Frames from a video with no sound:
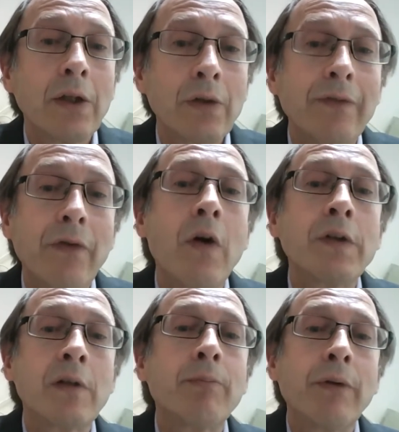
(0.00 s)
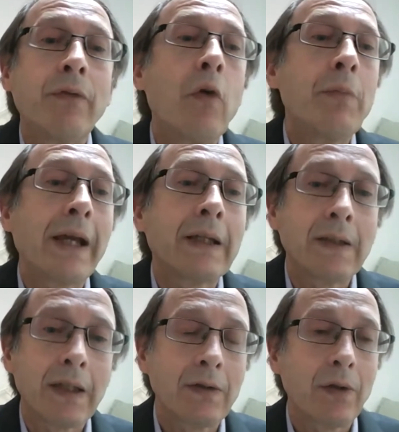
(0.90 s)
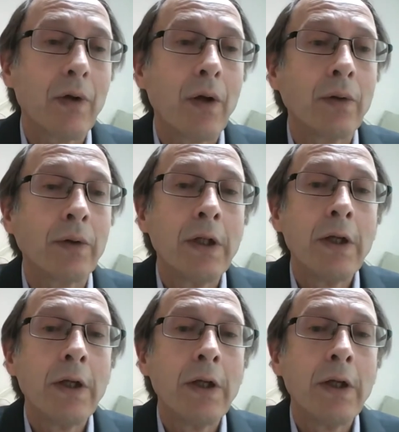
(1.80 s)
to advance and perform like a 6-year-old?